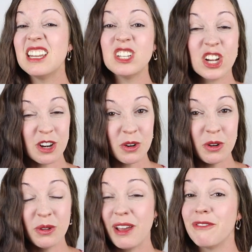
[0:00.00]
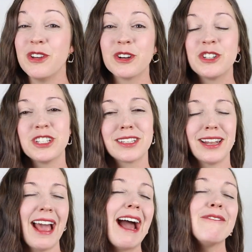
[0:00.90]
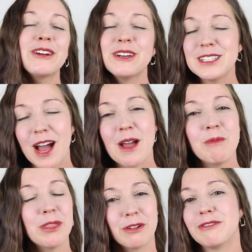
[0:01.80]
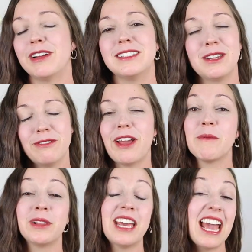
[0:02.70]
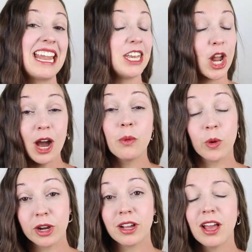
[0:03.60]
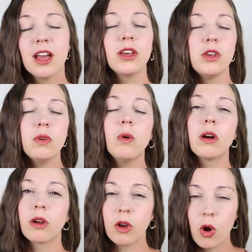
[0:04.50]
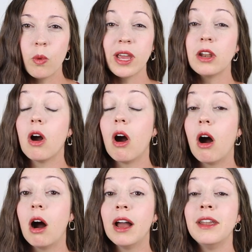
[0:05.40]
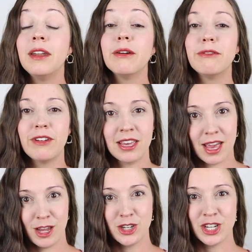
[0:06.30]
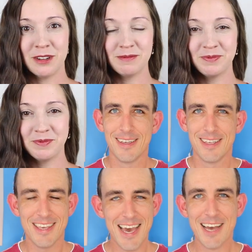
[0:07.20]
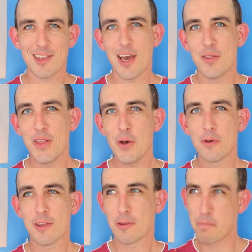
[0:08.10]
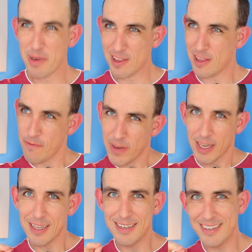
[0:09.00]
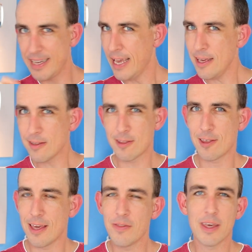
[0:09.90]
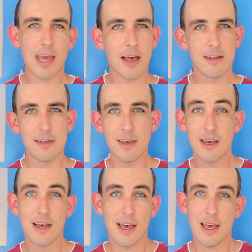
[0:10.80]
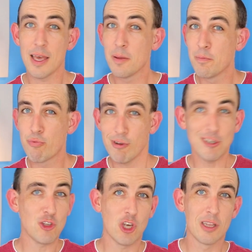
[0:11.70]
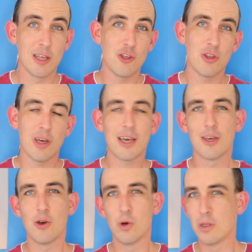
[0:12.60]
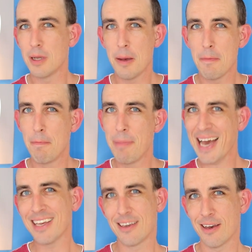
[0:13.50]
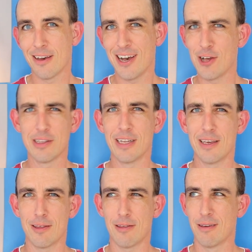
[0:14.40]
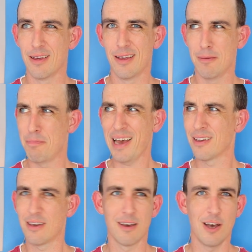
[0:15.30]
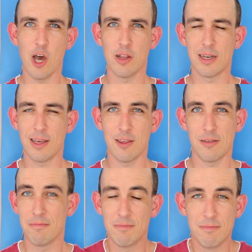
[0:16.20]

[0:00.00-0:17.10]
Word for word: in general, if you're just gonna have a good time with your friends and family and not work, you are going on vacation. Yes, and those specific dates in the calendar in British English are called bank holidays. Bank holidays.